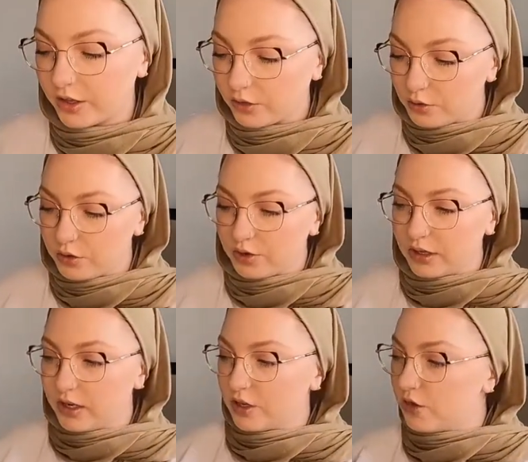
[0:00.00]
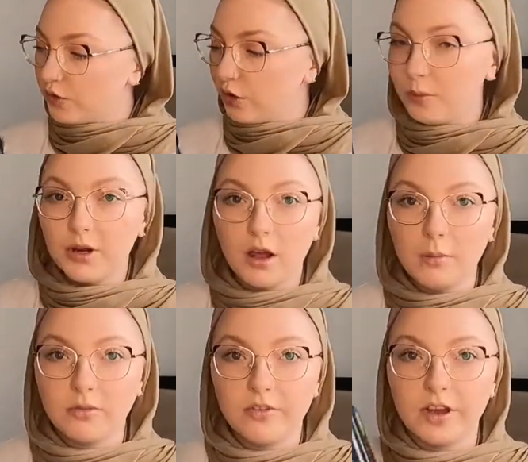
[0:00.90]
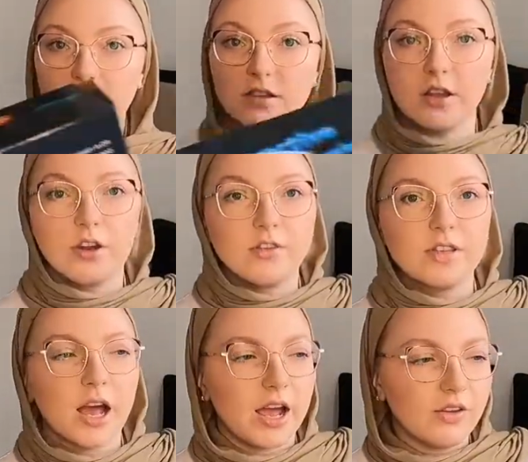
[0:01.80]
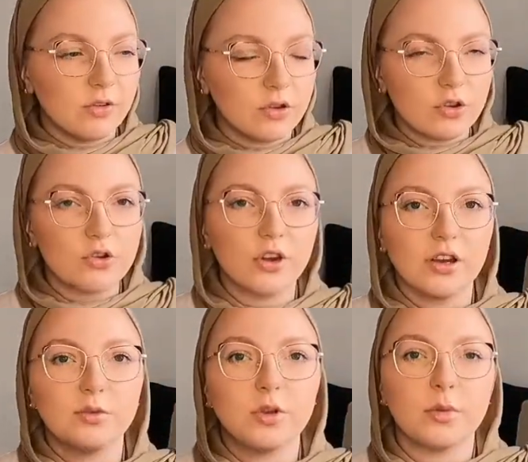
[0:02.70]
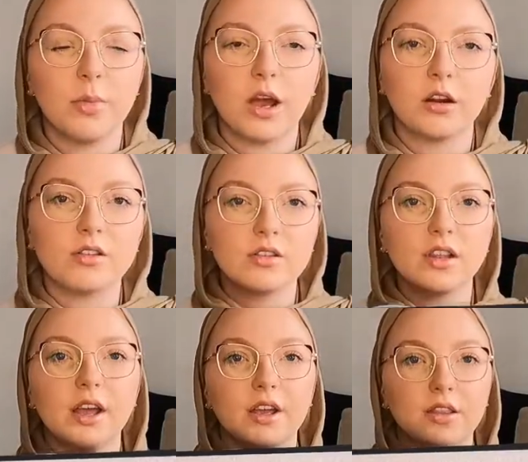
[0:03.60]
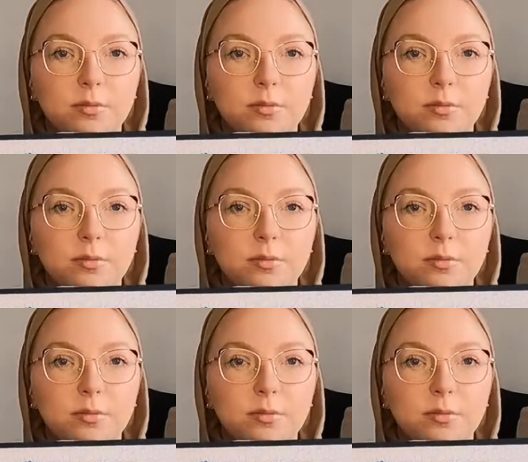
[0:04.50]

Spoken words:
I thought let's just open it up first. And obviously I haven't showed you guys what the back looks like.